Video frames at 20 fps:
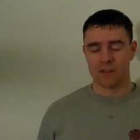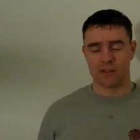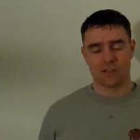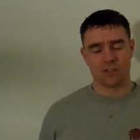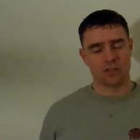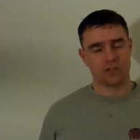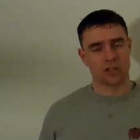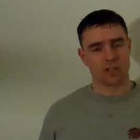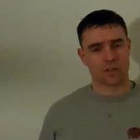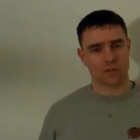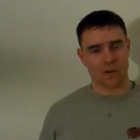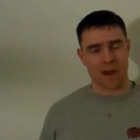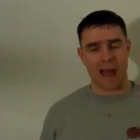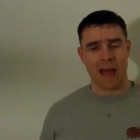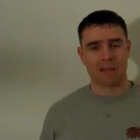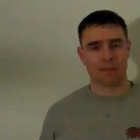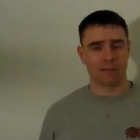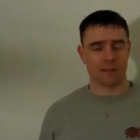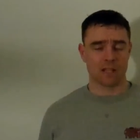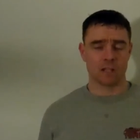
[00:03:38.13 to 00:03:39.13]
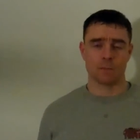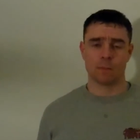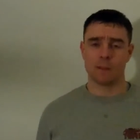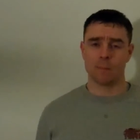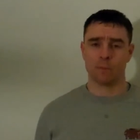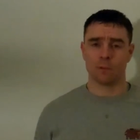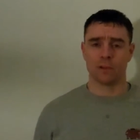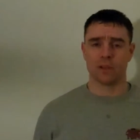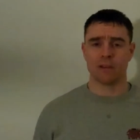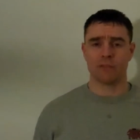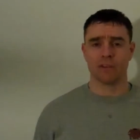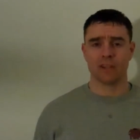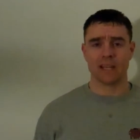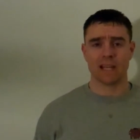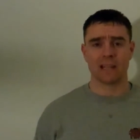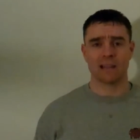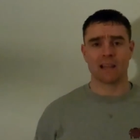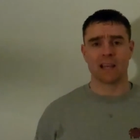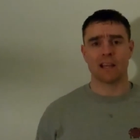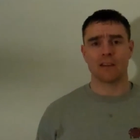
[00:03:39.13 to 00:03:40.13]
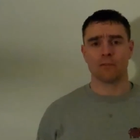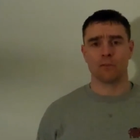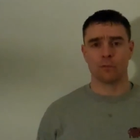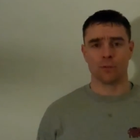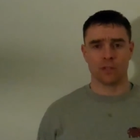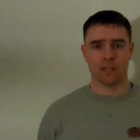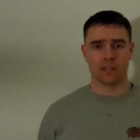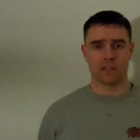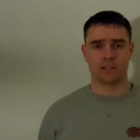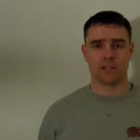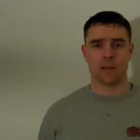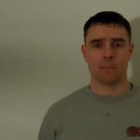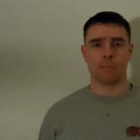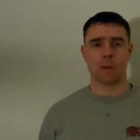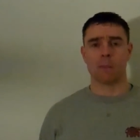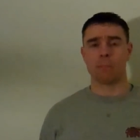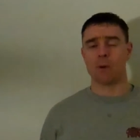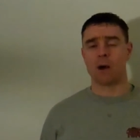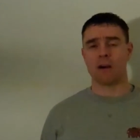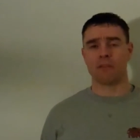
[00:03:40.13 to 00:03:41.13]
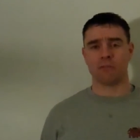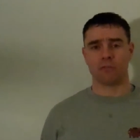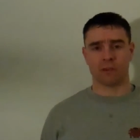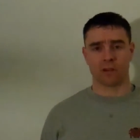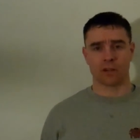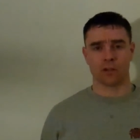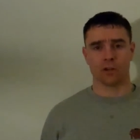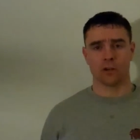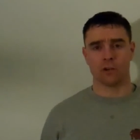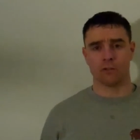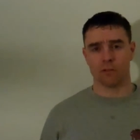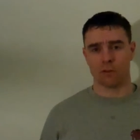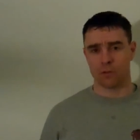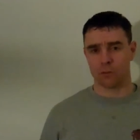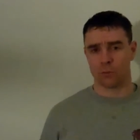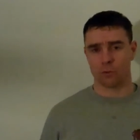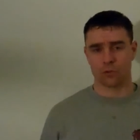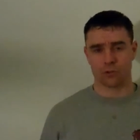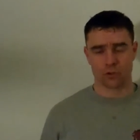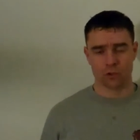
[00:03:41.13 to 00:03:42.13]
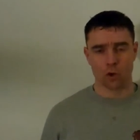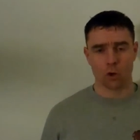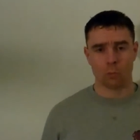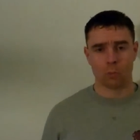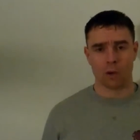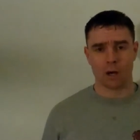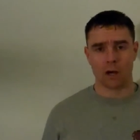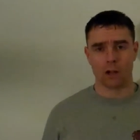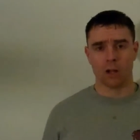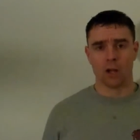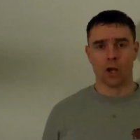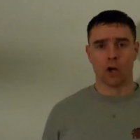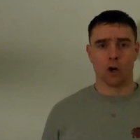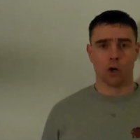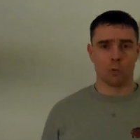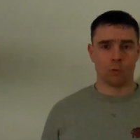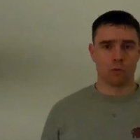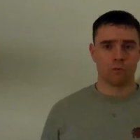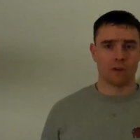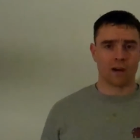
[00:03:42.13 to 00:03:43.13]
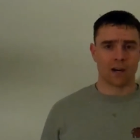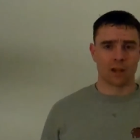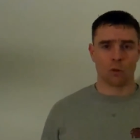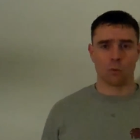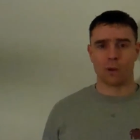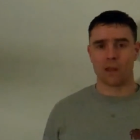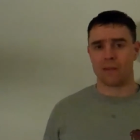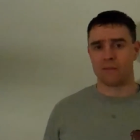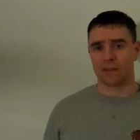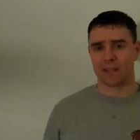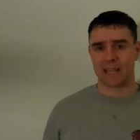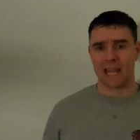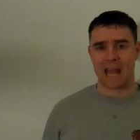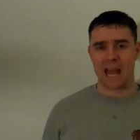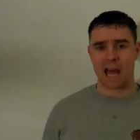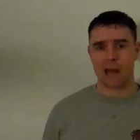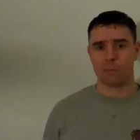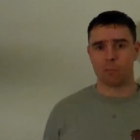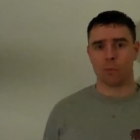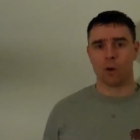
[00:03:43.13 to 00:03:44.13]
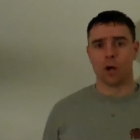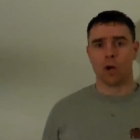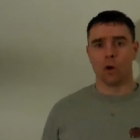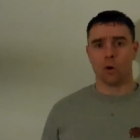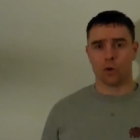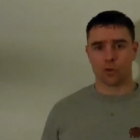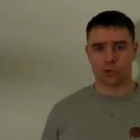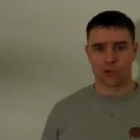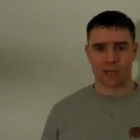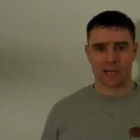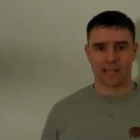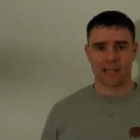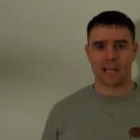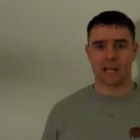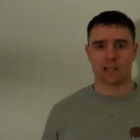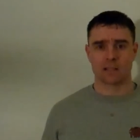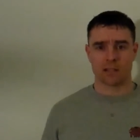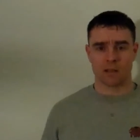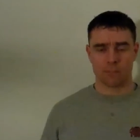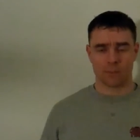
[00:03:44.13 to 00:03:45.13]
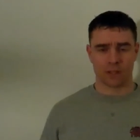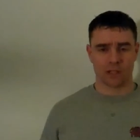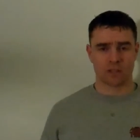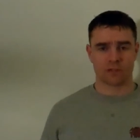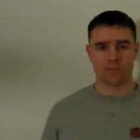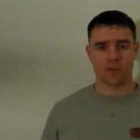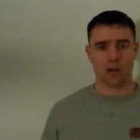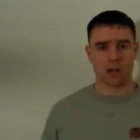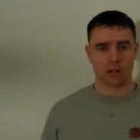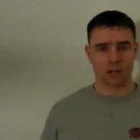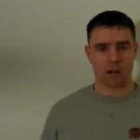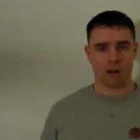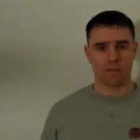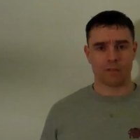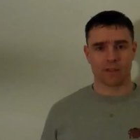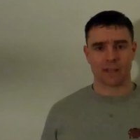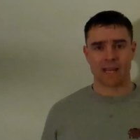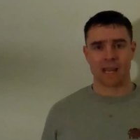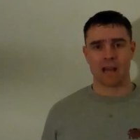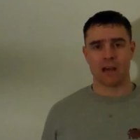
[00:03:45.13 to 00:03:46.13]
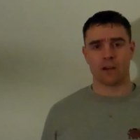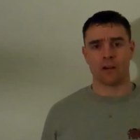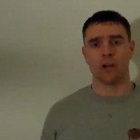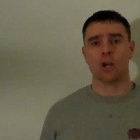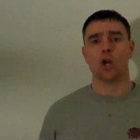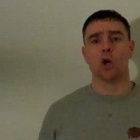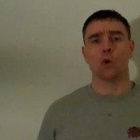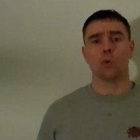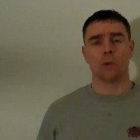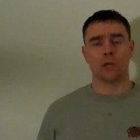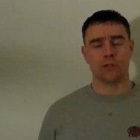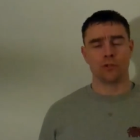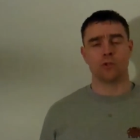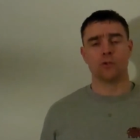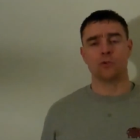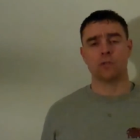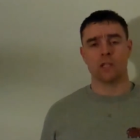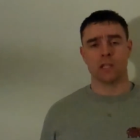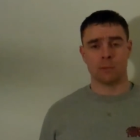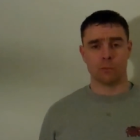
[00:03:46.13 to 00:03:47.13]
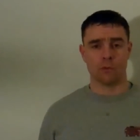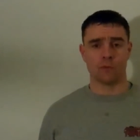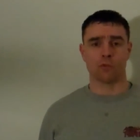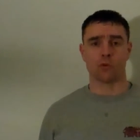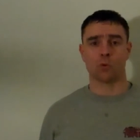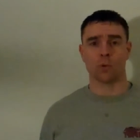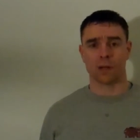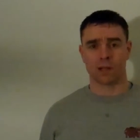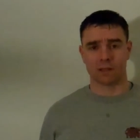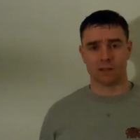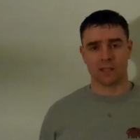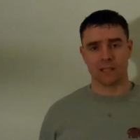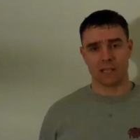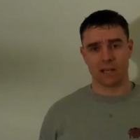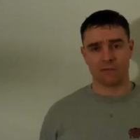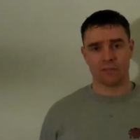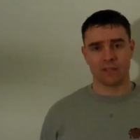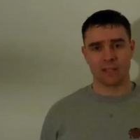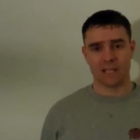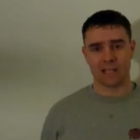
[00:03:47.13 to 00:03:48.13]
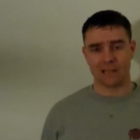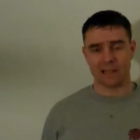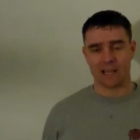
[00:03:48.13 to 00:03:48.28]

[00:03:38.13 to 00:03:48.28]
This isn't just for athletes, people in everyday life who need to step up off of a curve or throw a snowball or move out of the way of a cab or try to catch something that's falling off the counter. We do need to move quickly in everyday